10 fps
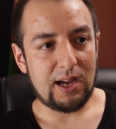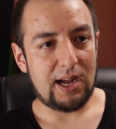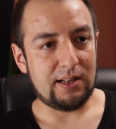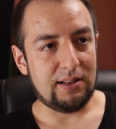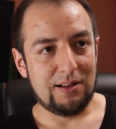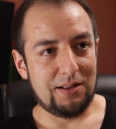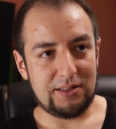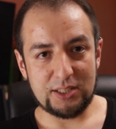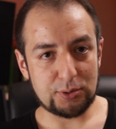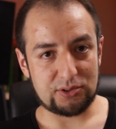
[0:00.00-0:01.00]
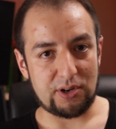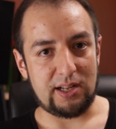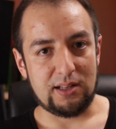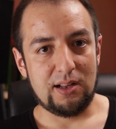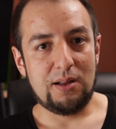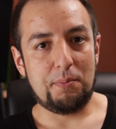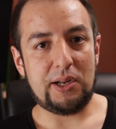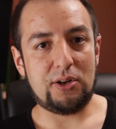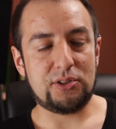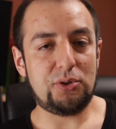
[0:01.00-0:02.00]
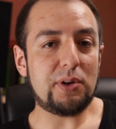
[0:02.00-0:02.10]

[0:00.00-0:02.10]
And this was great because